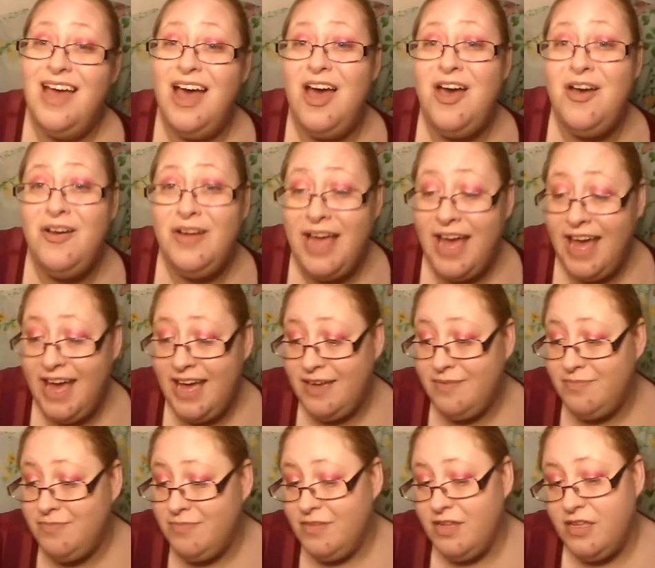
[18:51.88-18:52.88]
Okay.
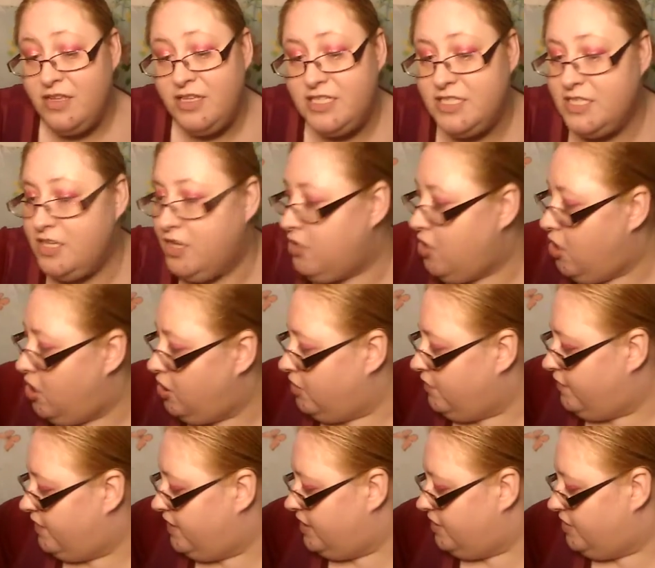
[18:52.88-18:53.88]
This is a longer
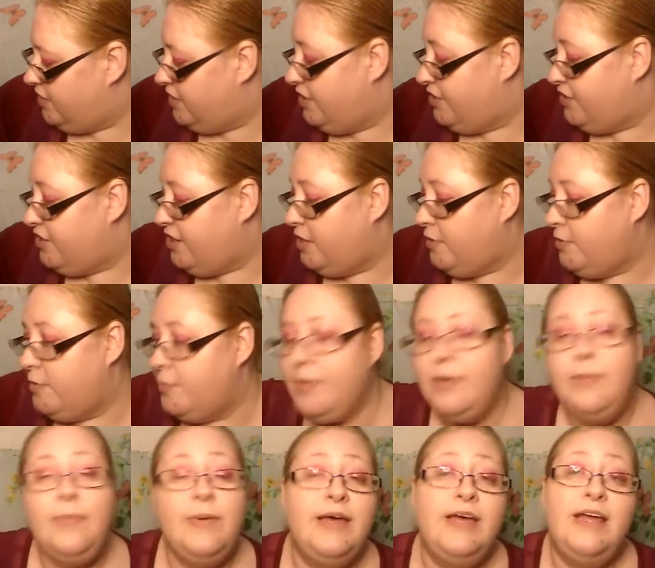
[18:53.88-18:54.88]
video than I thought it would be,
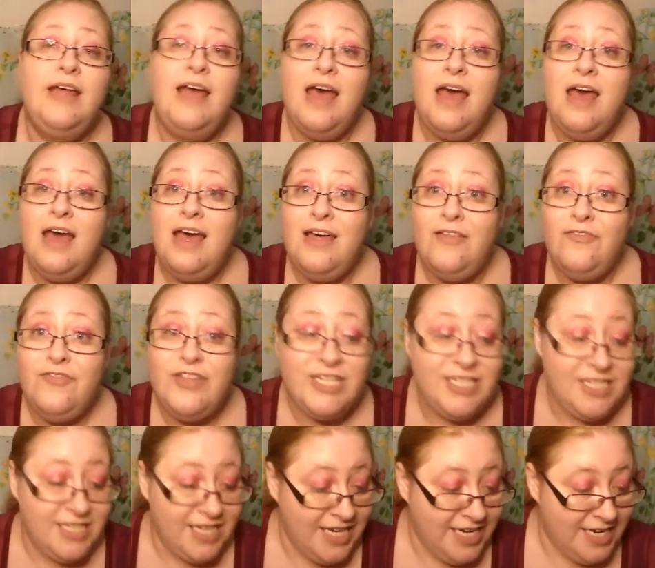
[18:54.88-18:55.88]
but
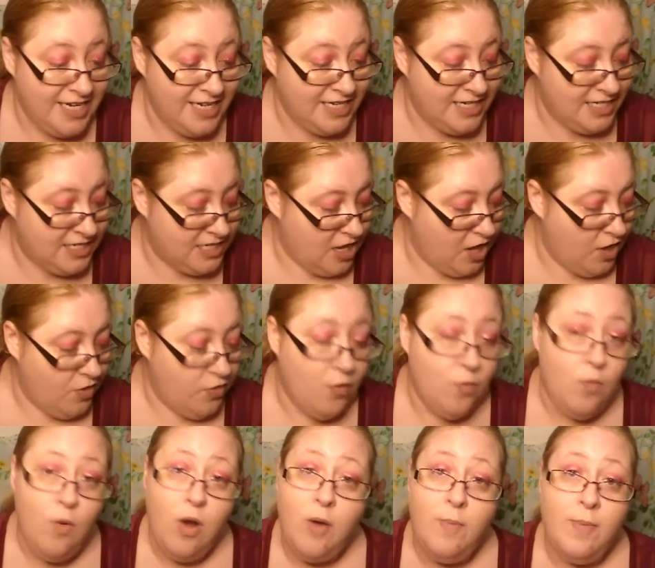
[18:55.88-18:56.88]
this is the
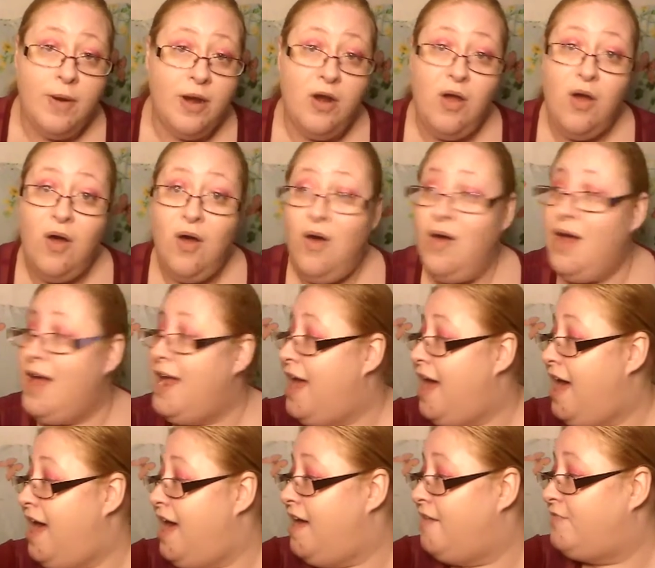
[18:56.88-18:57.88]
Walmart haul I
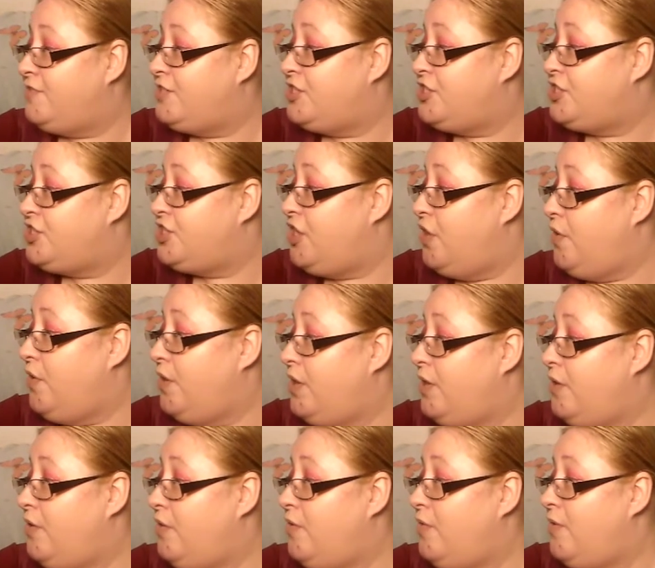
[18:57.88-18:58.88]
have to show
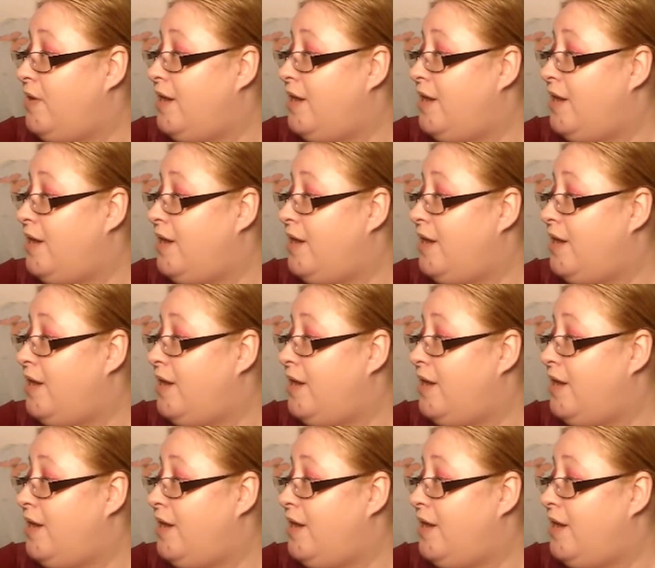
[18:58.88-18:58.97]
you.